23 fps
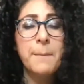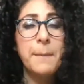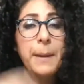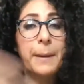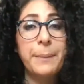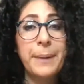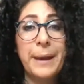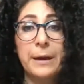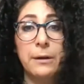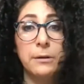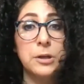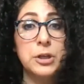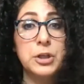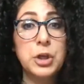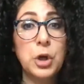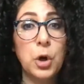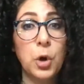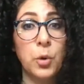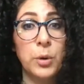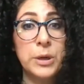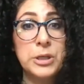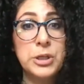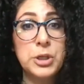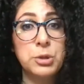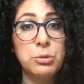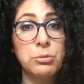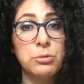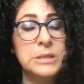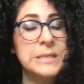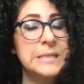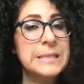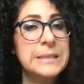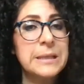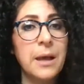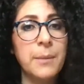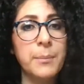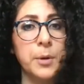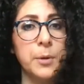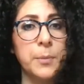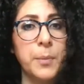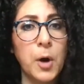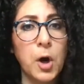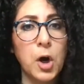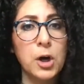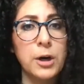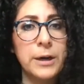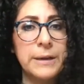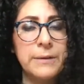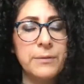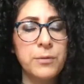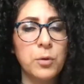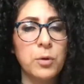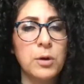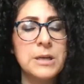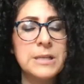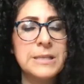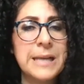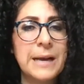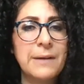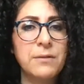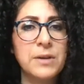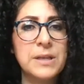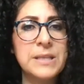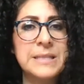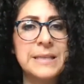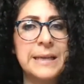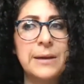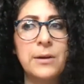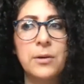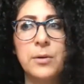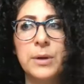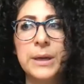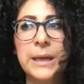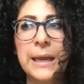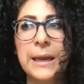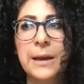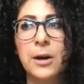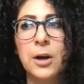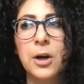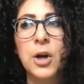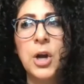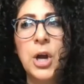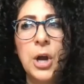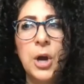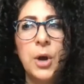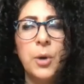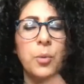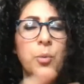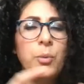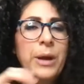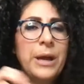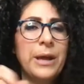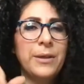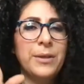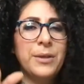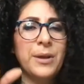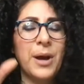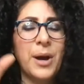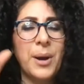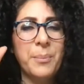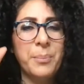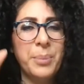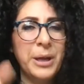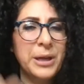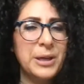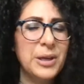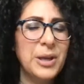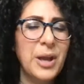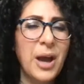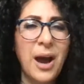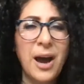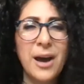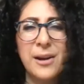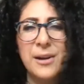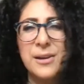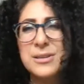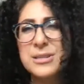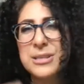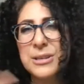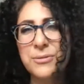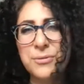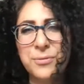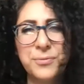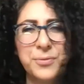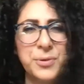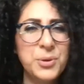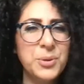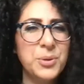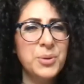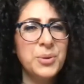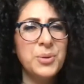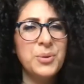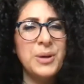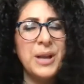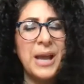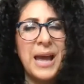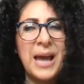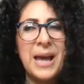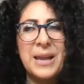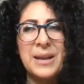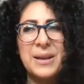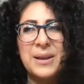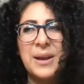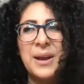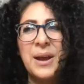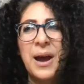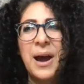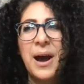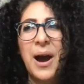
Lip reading: My parents always threw a slumber party for us every single year with piñatas and food and